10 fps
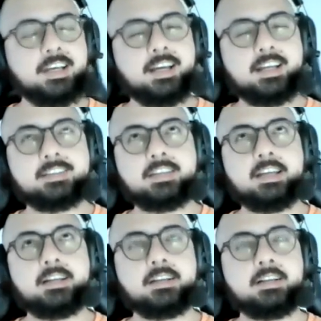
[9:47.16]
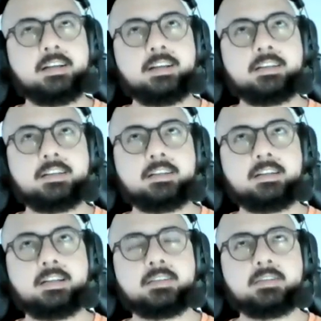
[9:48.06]
And
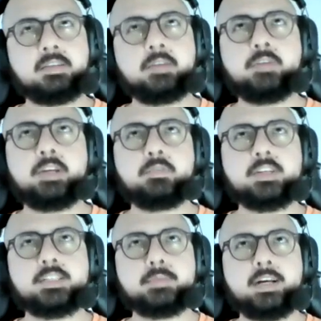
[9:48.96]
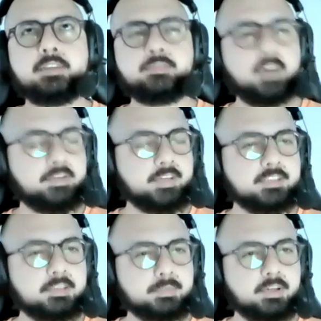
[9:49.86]
it was about
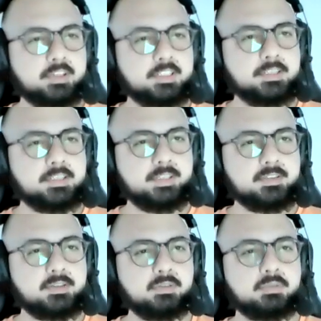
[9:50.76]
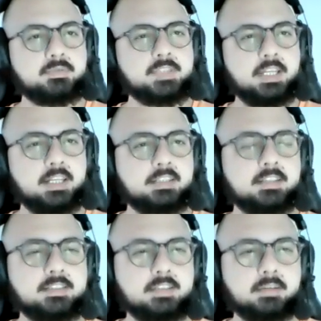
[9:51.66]
500 participants who
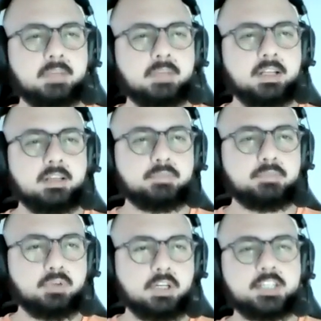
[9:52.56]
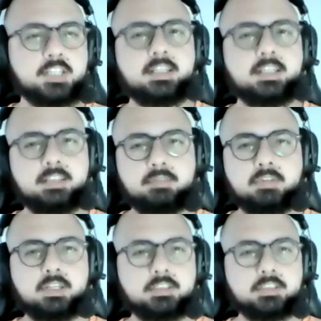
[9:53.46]
selected some projects that they
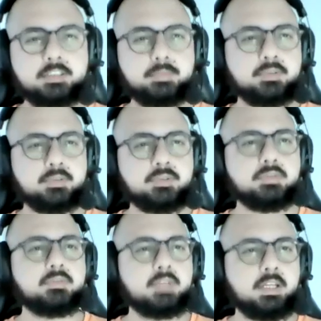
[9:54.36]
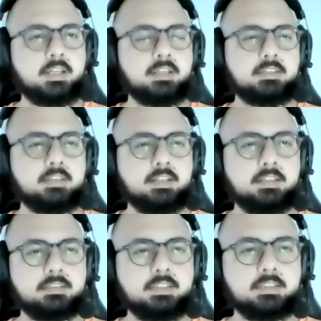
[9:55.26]
want to contribute to, and
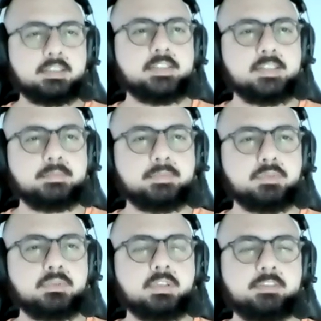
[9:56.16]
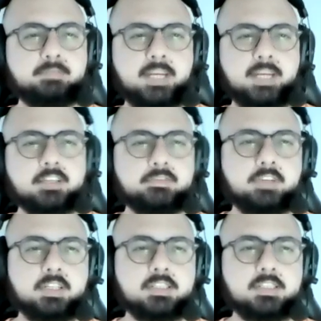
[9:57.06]
there's a pool of matching
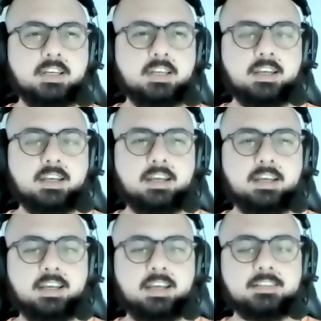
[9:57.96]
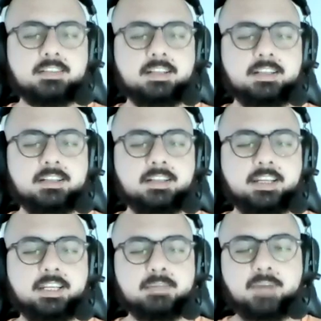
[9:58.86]
funds. And
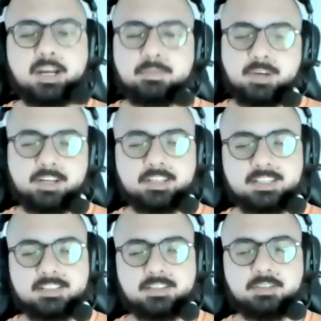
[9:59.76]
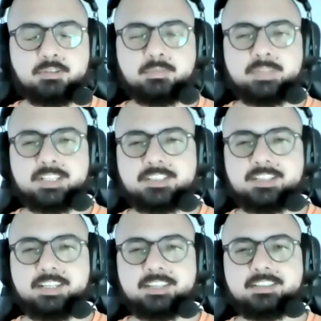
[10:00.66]
like in my mind as a noob, it's
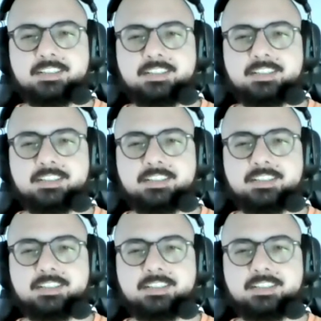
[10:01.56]
like